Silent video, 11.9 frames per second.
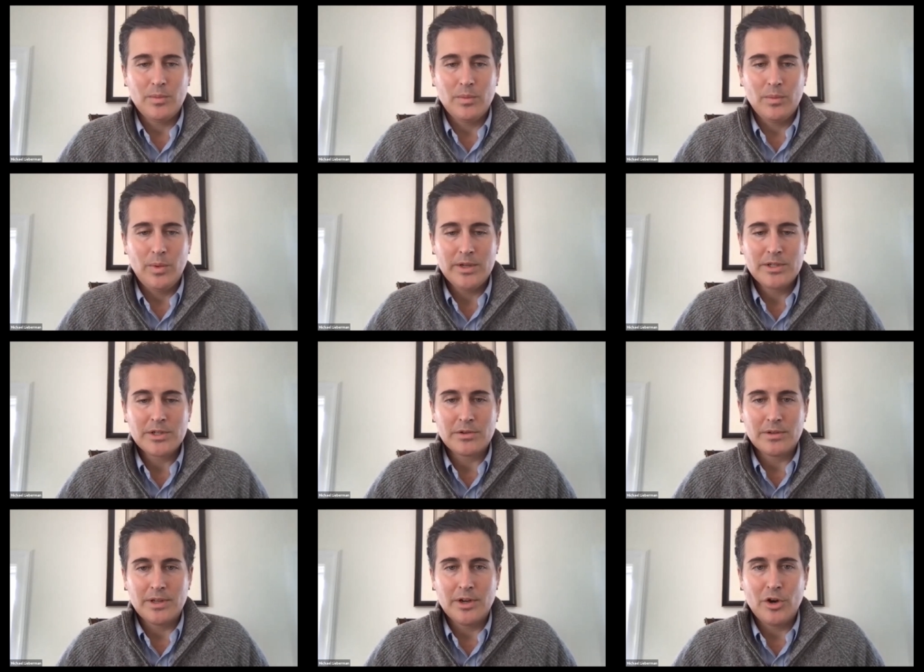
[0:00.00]
We
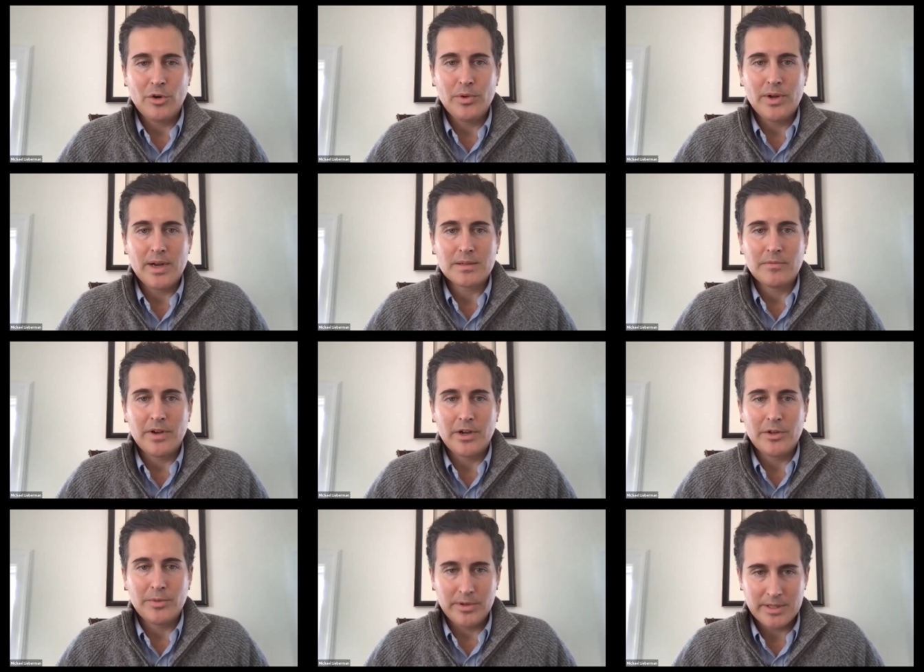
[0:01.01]
certainly hope you got some
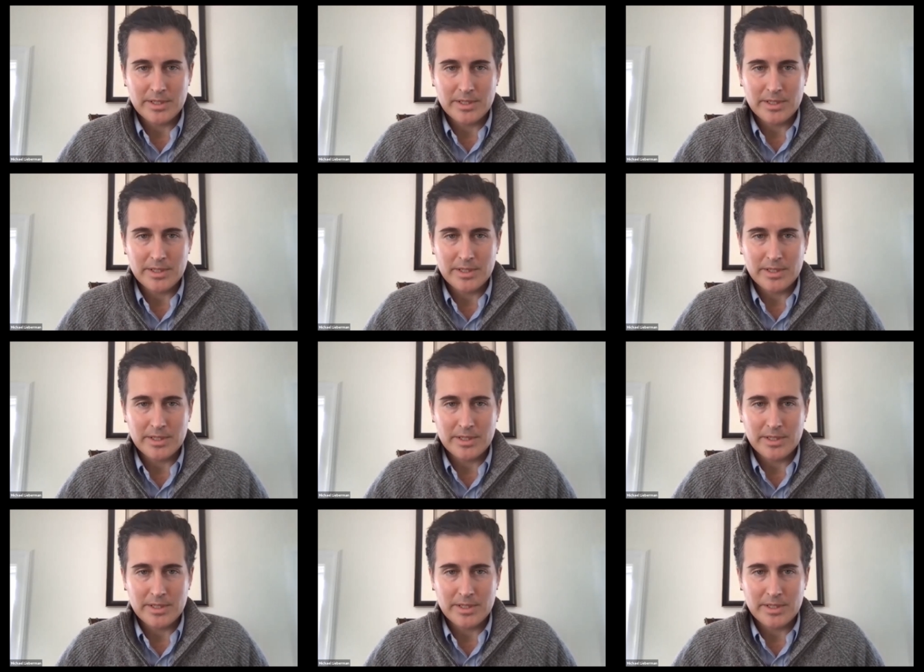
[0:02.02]
valuable